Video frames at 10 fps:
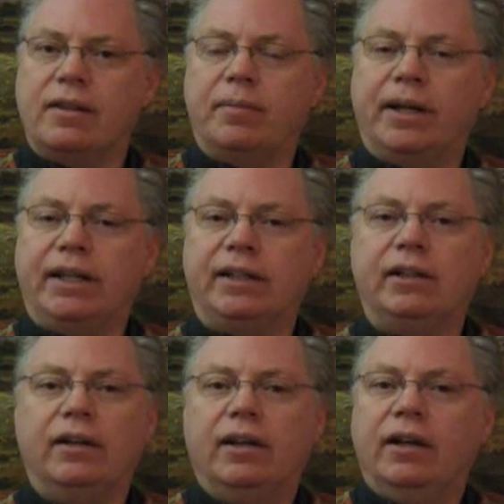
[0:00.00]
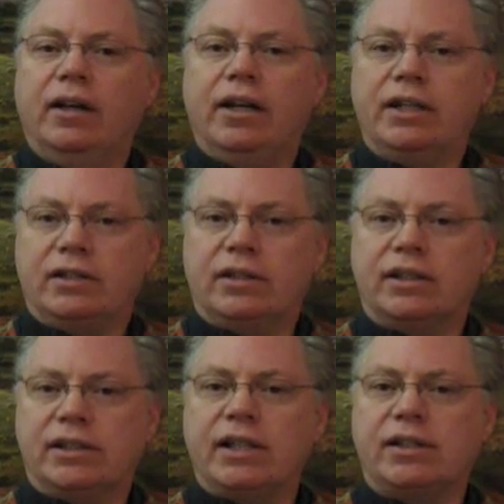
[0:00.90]
putty is
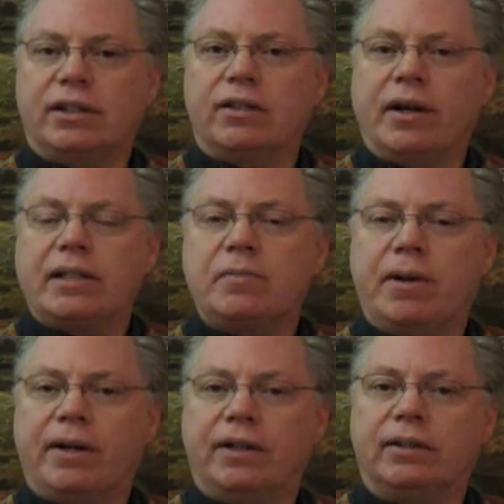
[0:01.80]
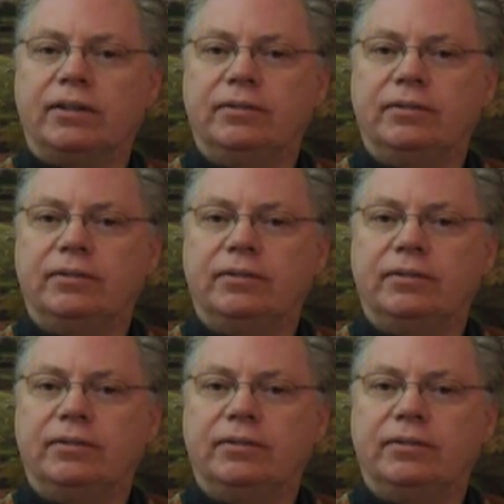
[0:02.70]
essentially transparent.